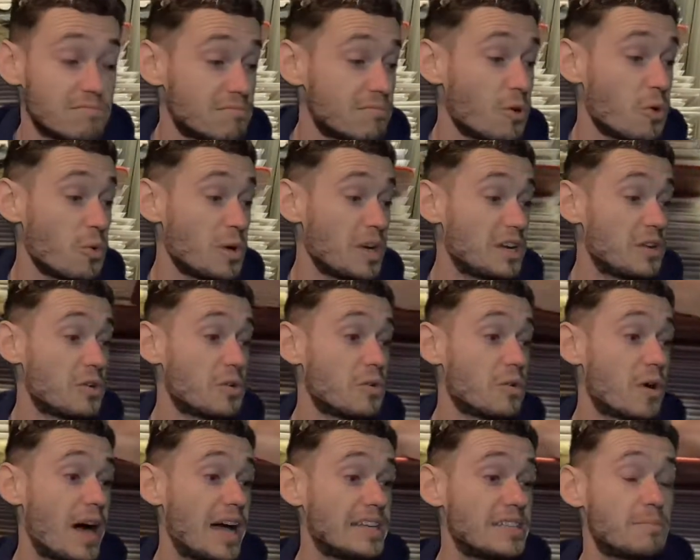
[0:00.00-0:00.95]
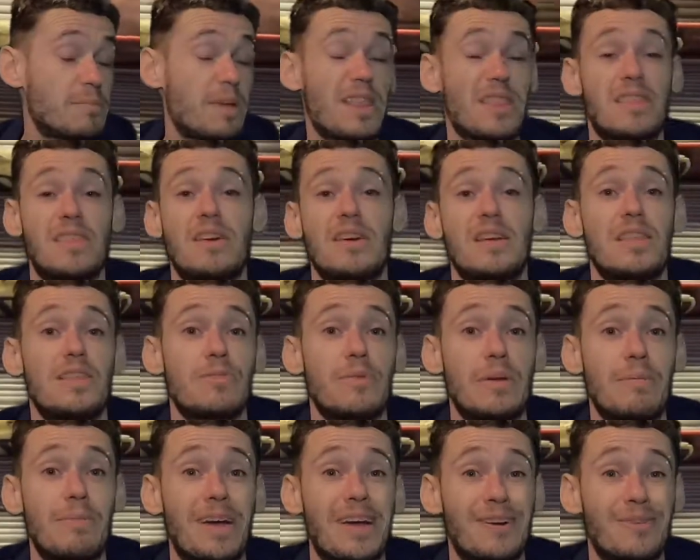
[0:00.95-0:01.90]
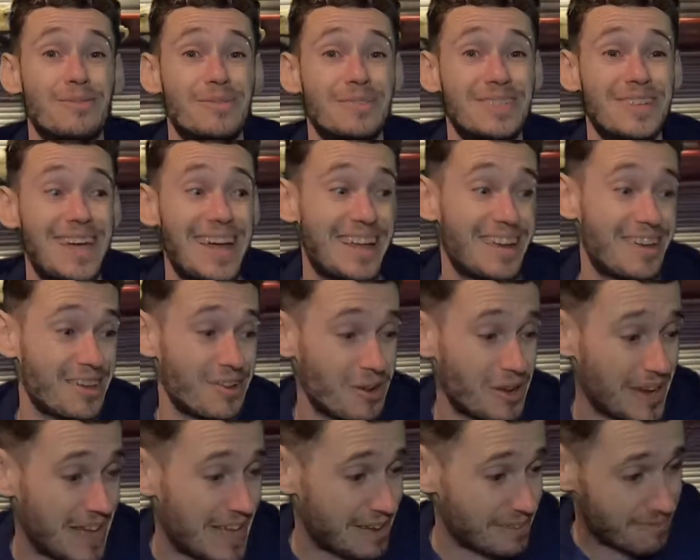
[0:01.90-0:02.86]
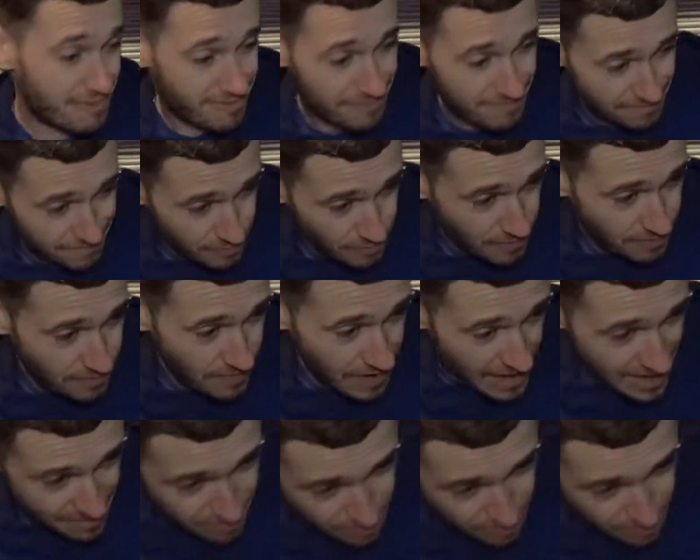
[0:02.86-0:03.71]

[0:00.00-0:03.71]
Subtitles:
All in all, I spent £33 and I got like 5